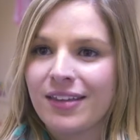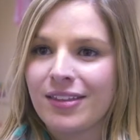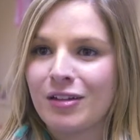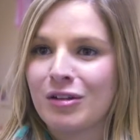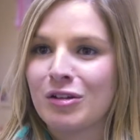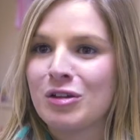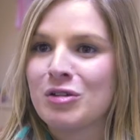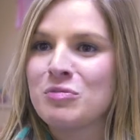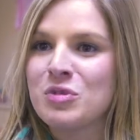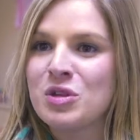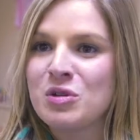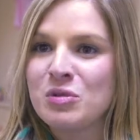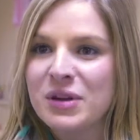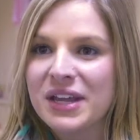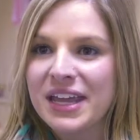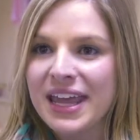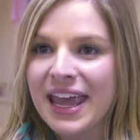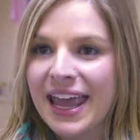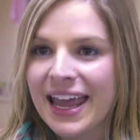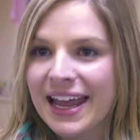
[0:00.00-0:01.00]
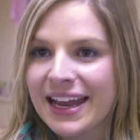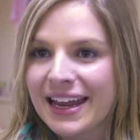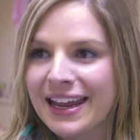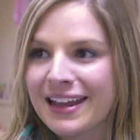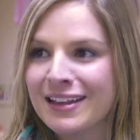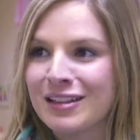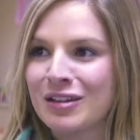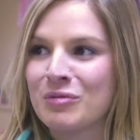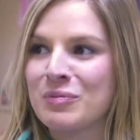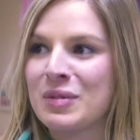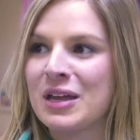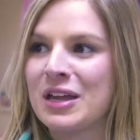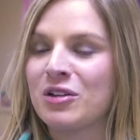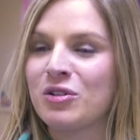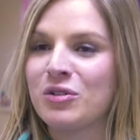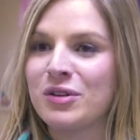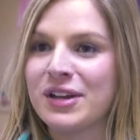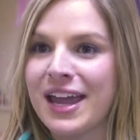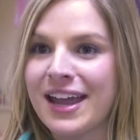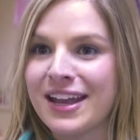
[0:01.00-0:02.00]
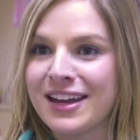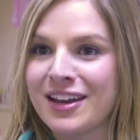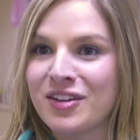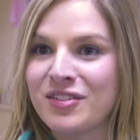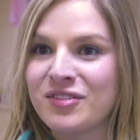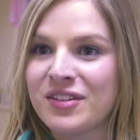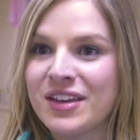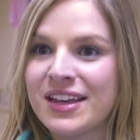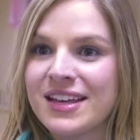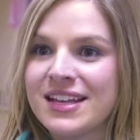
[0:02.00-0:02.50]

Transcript: they're communicating, they're being creative.